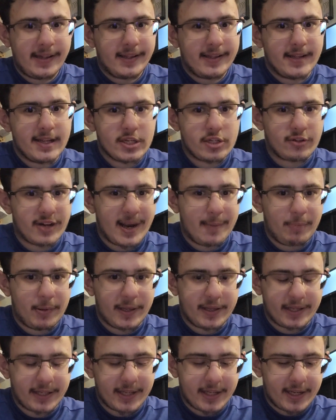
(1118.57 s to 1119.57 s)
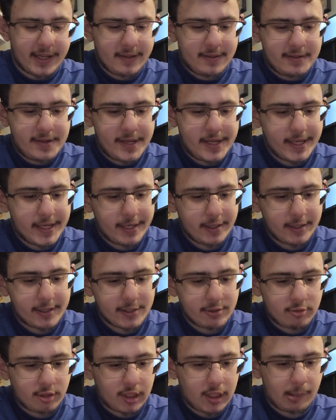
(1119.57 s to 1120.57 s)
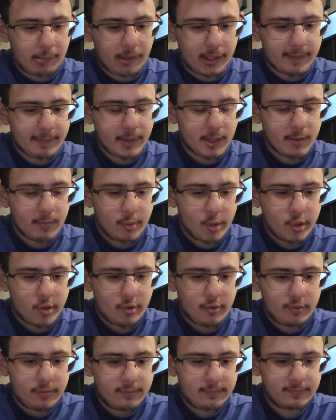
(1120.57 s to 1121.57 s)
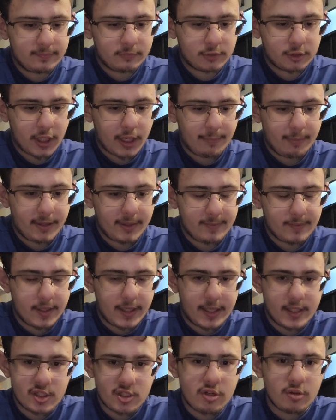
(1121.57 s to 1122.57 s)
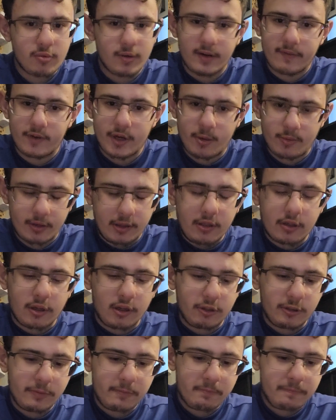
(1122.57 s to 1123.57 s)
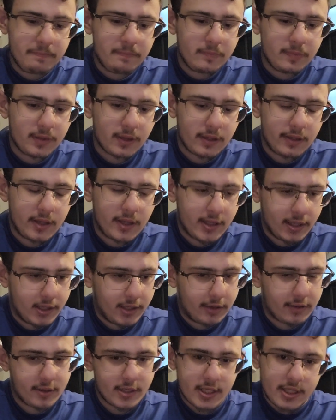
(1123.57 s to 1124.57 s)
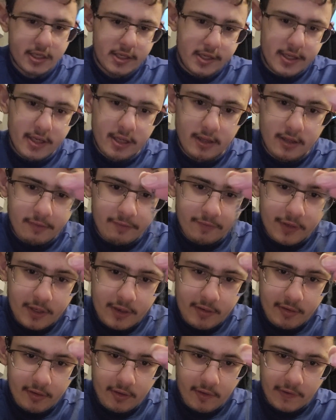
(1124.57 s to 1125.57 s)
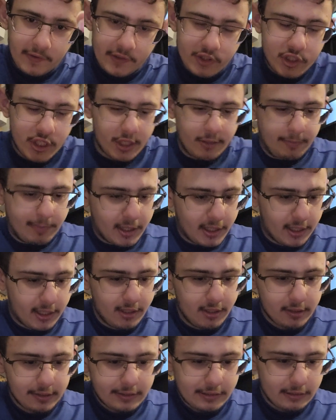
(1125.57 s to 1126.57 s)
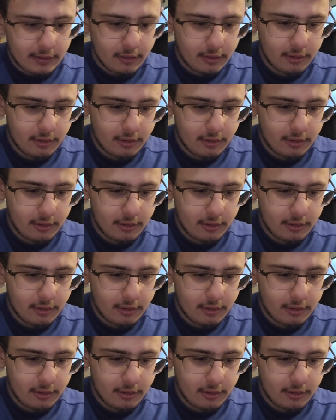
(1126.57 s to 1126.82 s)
his grappling gun, or his grappling pew-pew, grappling blaster, whatever you want to call it, you're going to need a very long chain piece.